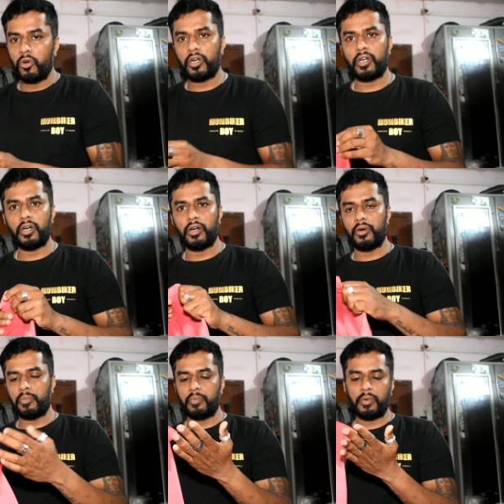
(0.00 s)
put
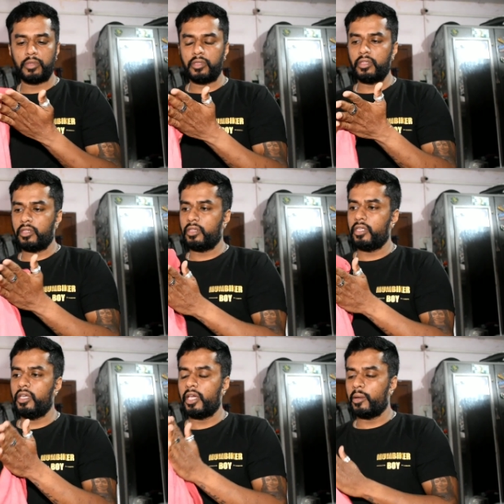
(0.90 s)
the
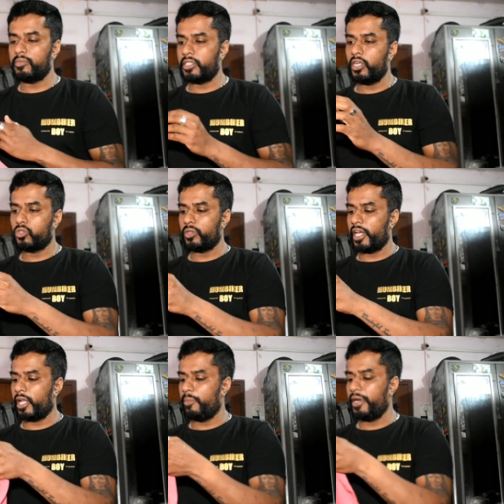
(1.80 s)
M-Seal to the
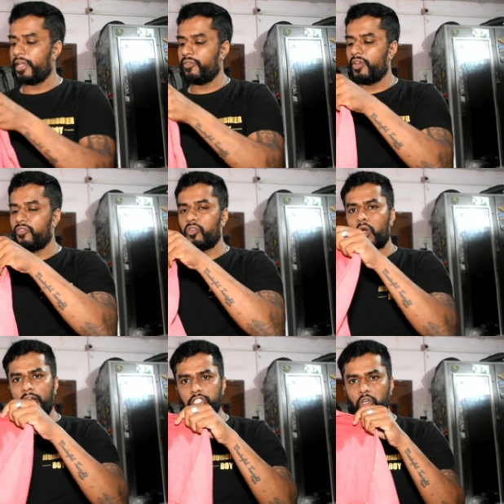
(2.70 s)
helmet, and we have
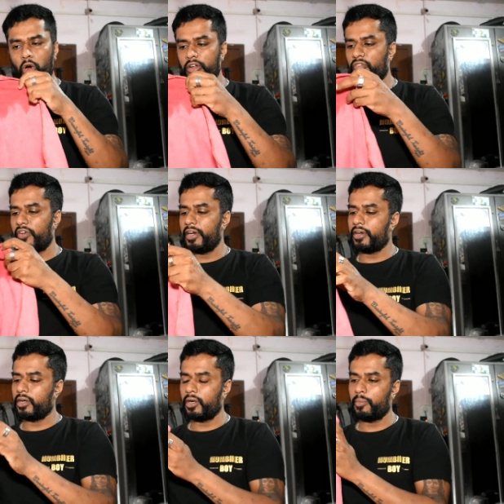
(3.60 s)
actually got a wet
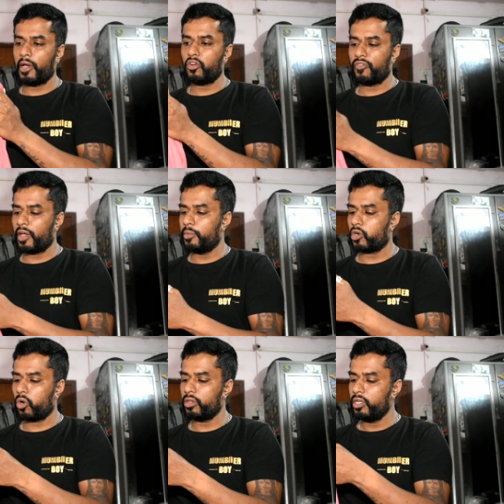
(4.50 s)

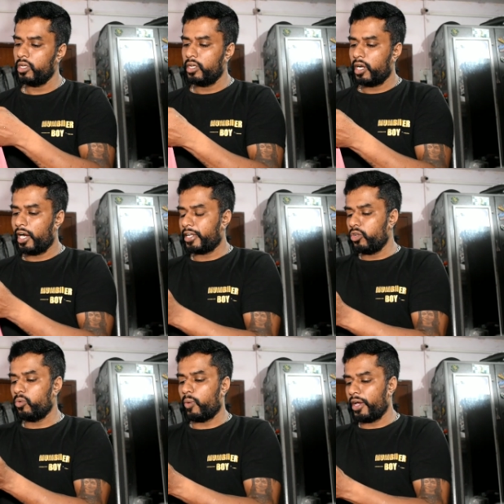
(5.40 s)
microfiber cloth. I'll tell
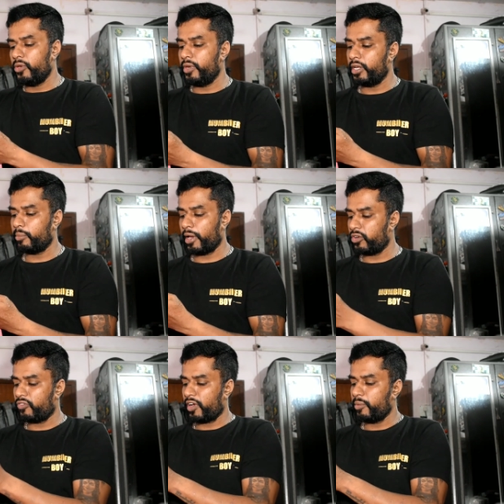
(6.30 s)
you why you need a
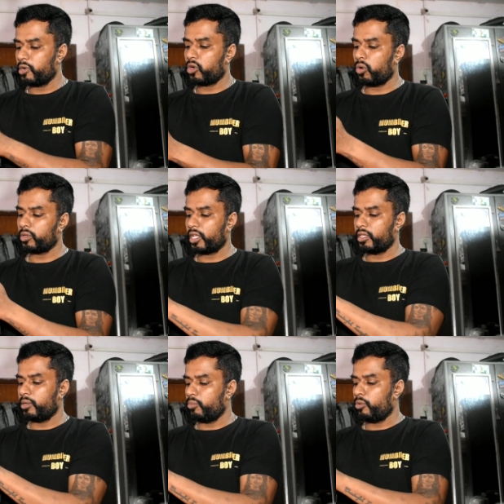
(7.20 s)
microfiber cloth
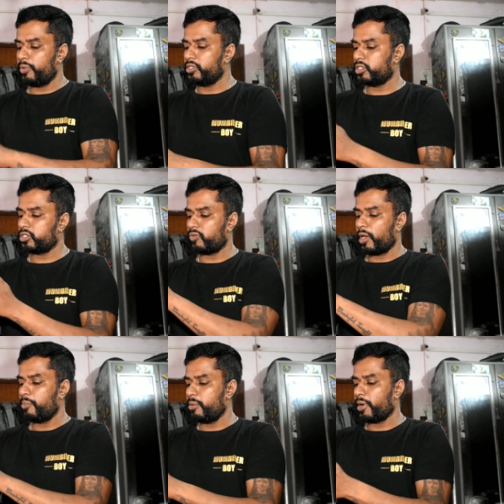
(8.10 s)
at the moment. Just
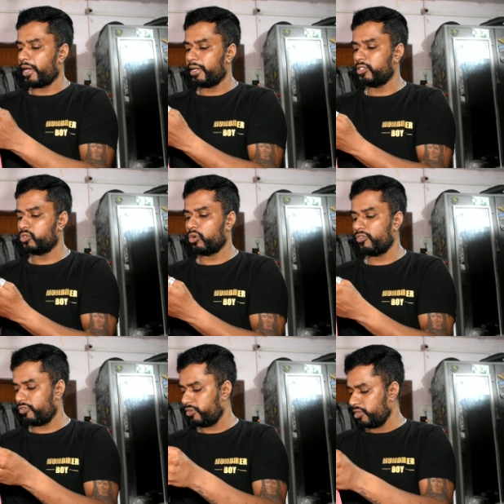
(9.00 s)
wiping my hands
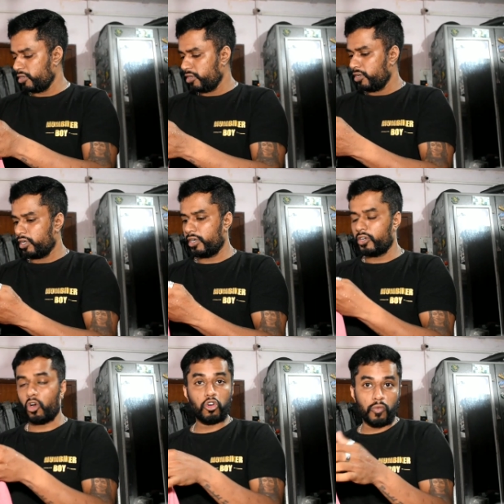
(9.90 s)
off.
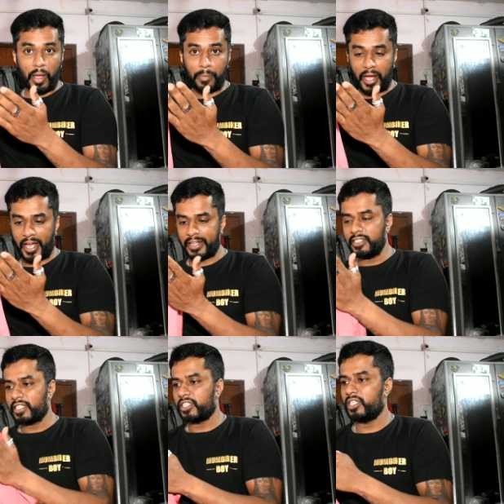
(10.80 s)
Not to wipe my
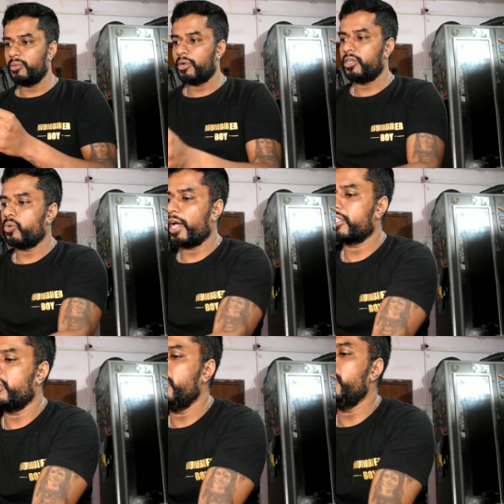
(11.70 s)
hands actually, but to
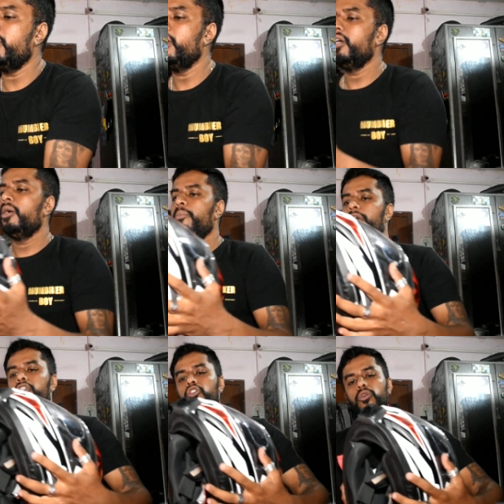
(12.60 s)
actually
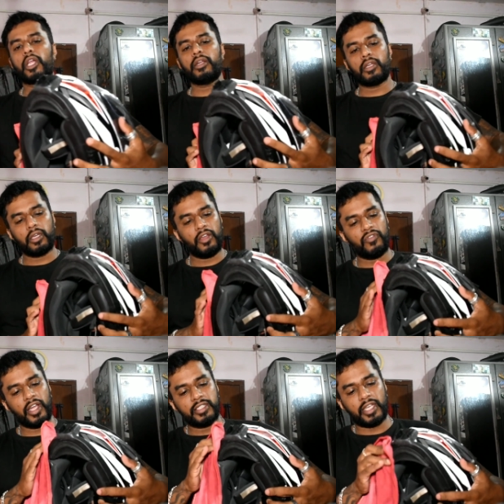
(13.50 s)
make sure that
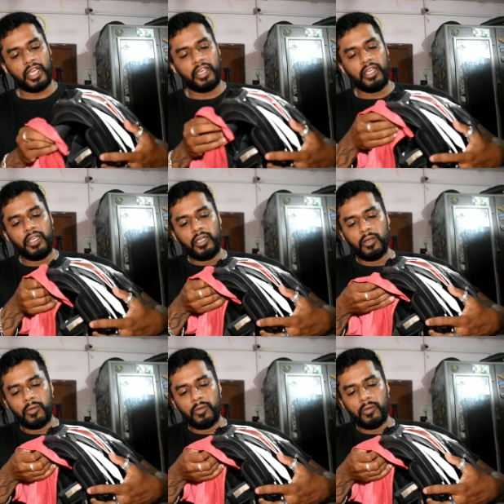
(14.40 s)
if there's any